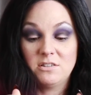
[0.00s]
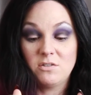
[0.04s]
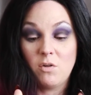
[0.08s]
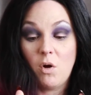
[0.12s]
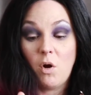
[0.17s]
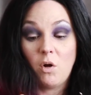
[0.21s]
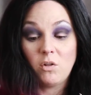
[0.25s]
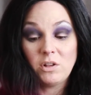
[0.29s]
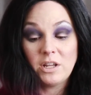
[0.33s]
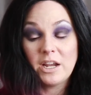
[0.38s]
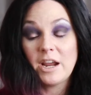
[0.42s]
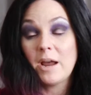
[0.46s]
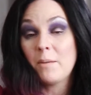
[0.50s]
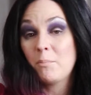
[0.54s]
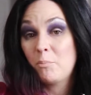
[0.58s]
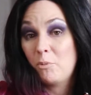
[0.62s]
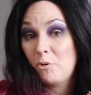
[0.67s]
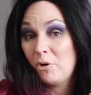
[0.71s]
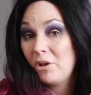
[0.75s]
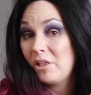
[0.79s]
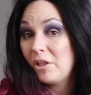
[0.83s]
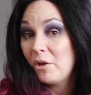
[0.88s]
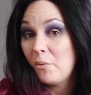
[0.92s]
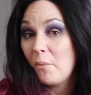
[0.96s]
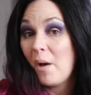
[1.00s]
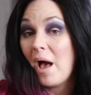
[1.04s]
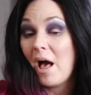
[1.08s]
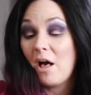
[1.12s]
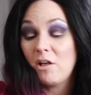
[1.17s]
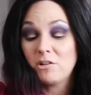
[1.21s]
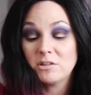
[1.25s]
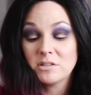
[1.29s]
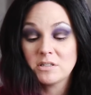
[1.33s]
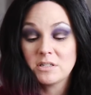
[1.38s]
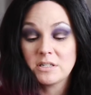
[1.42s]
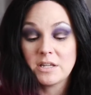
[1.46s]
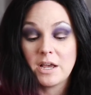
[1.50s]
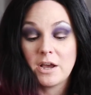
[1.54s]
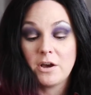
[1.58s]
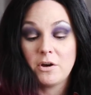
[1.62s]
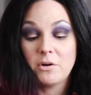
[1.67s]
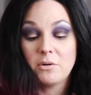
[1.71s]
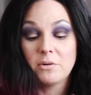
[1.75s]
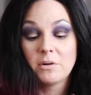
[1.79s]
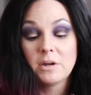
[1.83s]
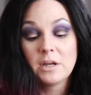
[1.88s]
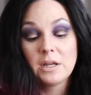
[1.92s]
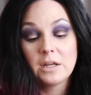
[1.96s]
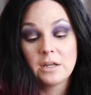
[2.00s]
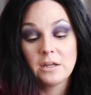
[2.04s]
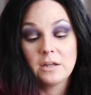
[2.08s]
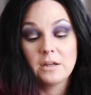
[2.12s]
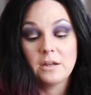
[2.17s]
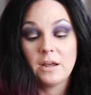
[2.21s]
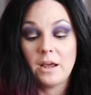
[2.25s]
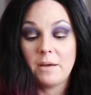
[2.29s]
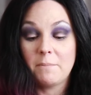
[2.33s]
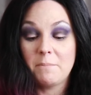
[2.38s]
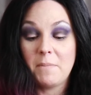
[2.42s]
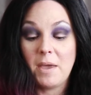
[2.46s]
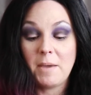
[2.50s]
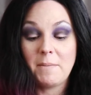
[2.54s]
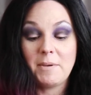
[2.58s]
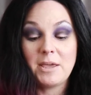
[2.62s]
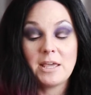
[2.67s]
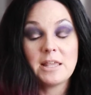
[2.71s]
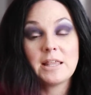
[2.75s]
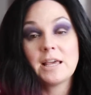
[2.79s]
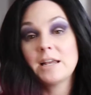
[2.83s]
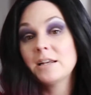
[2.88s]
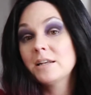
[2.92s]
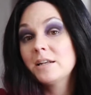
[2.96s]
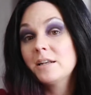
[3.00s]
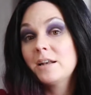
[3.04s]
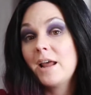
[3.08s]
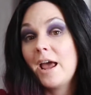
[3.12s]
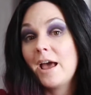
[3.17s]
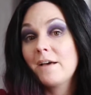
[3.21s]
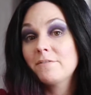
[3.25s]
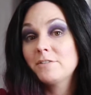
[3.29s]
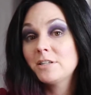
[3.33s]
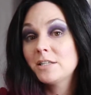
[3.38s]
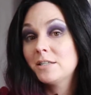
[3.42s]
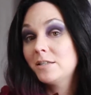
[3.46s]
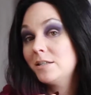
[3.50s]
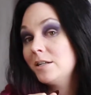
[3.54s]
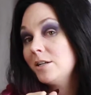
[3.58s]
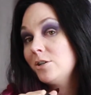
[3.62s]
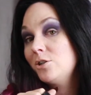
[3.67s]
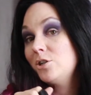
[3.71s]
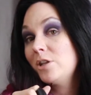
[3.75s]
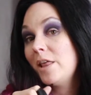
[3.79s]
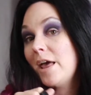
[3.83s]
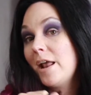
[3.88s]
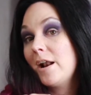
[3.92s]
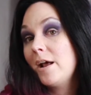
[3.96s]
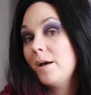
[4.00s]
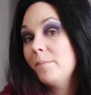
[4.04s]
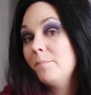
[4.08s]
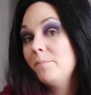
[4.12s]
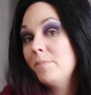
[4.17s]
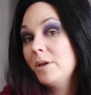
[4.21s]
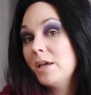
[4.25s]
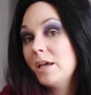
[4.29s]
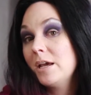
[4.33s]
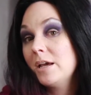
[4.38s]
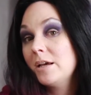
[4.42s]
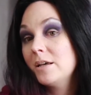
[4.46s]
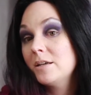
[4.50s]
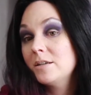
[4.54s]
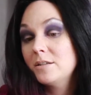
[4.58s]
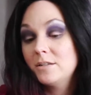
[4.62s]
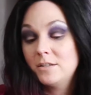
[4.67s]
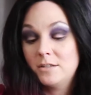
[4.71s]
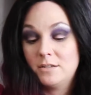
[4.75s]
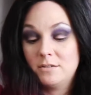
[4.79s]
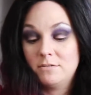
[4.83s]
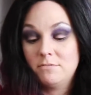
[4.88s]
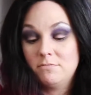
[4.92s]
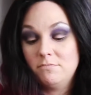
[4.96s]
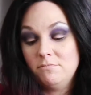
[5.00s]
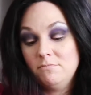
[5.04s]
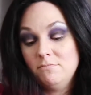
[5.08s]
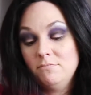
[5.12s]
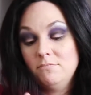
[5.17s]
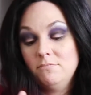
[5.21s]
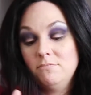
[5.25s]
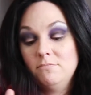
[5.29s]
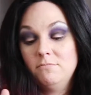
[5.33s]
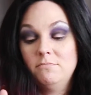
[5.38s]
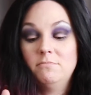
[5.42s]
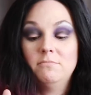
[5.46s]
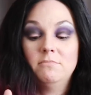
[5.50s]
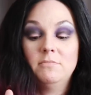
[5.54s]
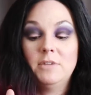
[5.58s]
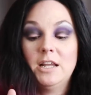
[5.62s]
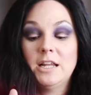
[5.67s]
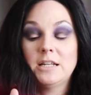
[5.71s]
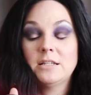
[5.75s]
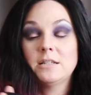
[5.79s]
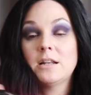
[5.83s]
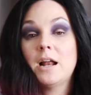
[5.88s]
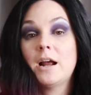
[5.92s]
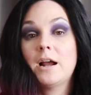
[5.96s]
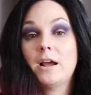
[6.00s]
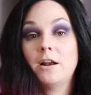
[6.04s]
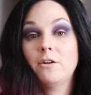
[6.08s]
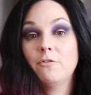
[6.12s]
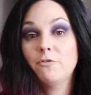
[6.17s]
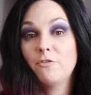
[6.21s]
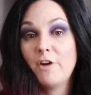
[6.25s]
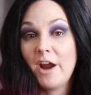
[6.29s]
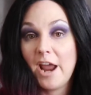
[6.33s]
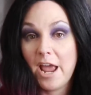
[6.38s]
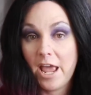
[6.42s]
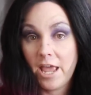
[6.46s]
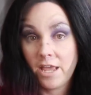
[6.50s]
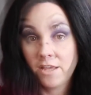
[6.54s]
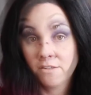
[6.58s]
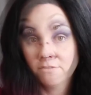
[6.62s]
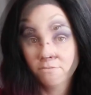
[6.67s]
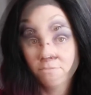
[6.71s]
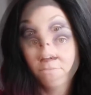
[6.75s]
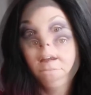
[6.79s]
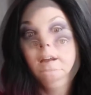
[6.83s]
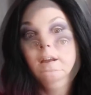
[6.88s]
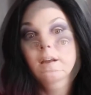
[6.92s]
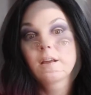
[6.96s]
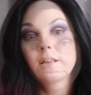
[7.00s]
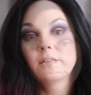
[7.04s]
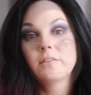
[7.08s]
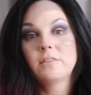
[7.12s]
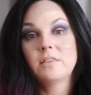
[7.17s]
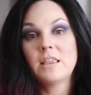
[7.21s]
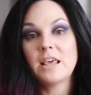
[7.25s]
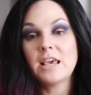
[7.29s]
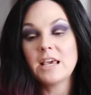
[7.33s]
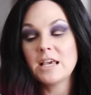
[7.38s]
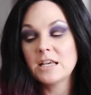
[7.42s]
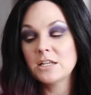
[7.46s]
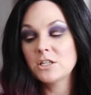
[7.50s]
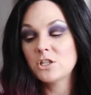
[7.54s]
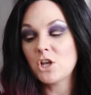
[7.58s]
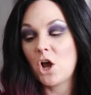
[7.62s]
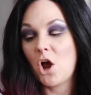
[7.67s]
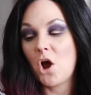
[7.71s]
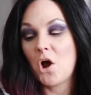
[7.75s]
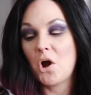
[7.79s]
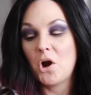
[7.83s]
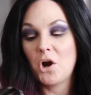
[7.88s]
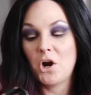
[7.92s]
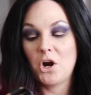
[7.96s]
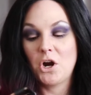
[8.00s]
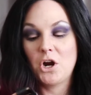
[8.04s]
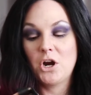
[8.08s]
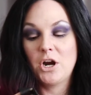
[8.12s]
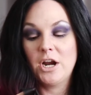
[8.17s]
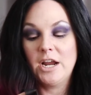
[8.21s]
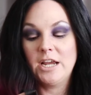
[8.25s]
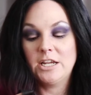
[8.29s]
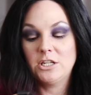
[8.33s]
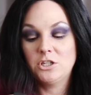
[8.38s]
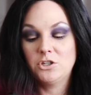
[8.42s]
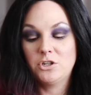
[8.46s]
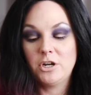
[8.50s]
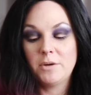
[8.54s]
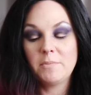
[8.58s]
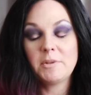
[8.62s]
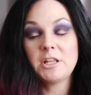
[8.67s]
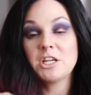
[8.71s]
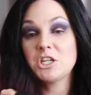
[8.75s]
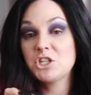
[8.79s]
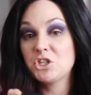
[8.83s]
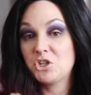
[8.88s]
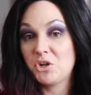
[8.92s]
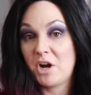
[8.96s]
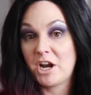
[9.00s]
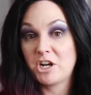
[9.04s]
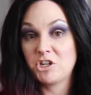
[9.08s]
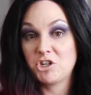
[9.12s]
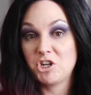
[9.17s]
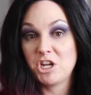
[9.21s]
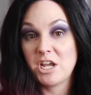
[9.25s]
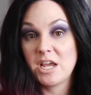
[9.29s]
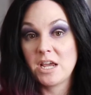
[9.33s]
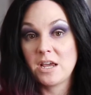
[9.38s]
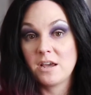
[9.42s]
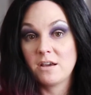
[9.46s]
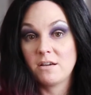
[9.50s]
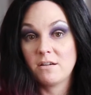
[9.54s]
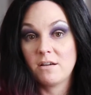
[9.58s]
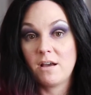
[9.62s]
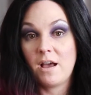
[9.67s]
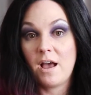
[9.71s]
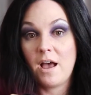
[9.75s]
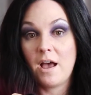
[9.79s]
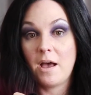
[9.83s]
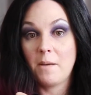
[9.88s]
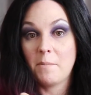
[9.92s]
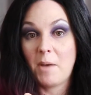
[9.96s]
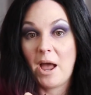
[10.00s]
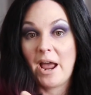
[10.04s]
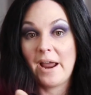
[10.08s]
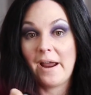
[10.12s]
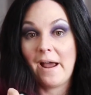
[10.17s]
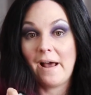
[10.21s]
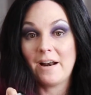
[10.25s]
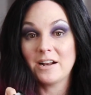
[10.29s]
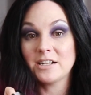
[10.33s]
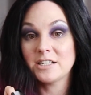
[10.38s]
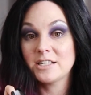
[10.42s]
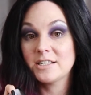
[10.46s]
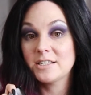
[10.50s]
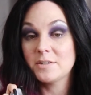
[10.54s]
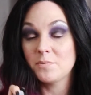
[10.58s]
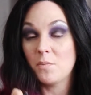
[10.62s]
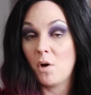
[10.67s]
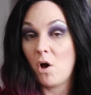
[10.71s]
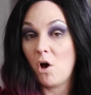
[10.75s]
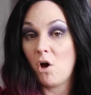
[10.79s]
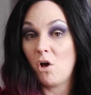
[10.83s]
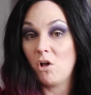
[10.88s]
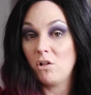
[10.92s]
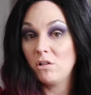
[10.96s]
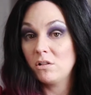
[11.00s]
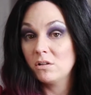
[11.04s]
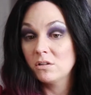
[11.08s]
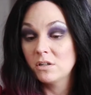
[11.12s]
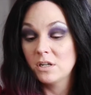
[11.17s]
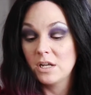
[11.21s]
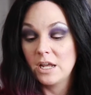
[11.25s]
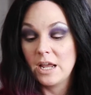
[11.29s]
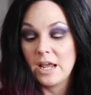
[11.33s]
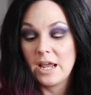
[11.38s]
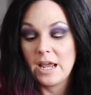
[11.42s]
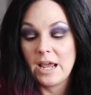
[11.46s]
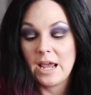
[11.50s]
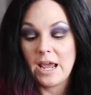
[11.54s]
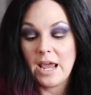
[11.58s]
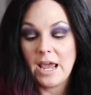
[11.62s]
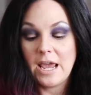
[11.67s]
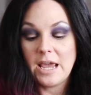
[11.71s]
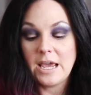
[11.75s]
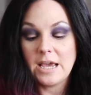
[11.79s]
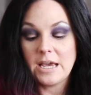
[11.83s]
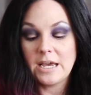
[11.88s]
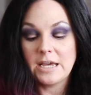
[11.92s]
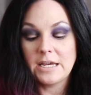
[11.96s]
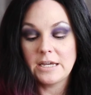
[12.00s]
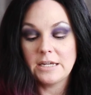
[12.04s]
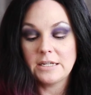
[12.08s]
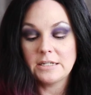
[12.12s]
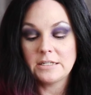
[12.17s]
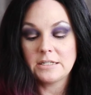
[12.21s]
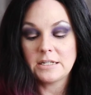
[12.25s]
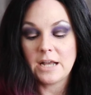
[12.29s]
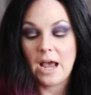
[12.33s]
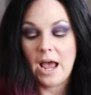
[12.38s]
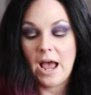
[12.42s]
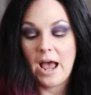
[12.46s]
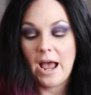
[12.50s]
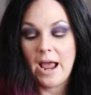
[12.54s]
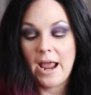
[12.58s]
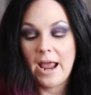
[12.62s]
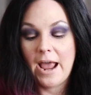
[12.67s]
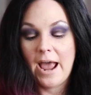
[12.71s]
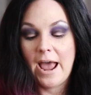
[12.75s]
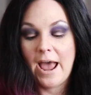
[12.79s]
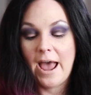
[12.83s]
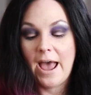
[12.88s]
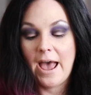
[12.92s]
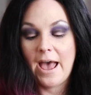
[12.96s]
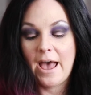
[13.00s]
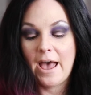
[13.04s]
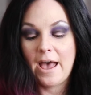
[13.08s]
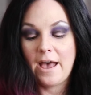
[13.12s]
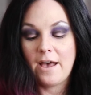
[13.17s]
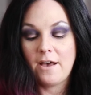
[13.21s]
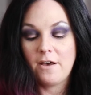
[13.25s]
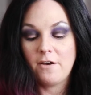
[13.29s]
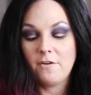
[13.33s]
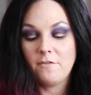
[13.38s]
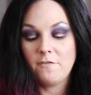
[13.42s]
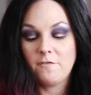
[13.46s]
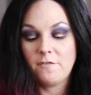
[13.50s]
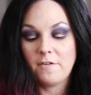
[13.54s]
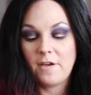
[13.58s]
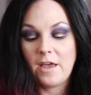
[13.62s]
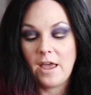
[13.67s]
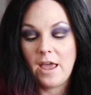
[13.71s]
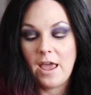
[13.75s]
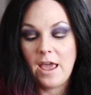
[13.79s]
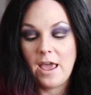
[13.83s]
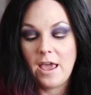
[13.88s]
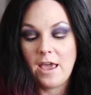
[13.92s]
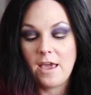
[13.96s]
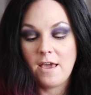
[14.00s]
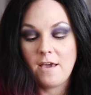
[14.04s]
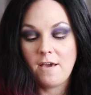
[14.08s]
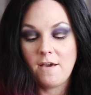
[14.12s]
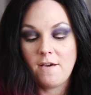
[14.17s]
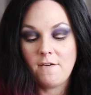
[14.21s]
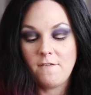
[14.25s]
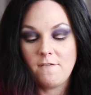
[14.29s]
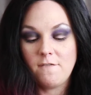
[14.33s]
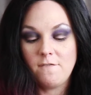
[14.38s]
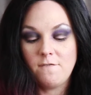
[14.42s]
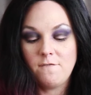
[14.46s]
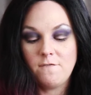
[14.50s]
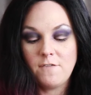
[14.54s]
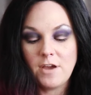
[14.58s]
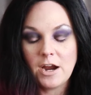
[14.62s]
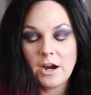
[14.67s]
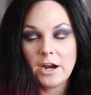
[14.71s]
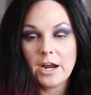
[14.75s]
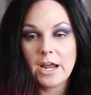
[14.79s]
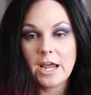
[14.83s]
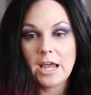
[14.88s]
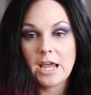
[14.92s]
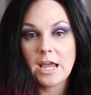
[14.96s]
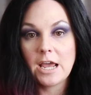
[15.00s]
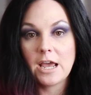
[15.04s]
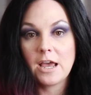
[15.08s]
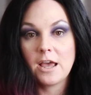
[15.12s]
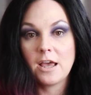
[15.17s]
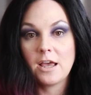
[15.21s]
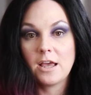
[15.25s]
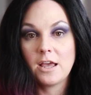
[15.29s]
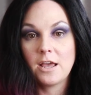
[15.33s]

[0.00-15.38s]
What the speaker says: holding up really well. So maybe they didn't have to stitch that up because it's not going to fray. These are extremely stretchy. I got a small, and I have a very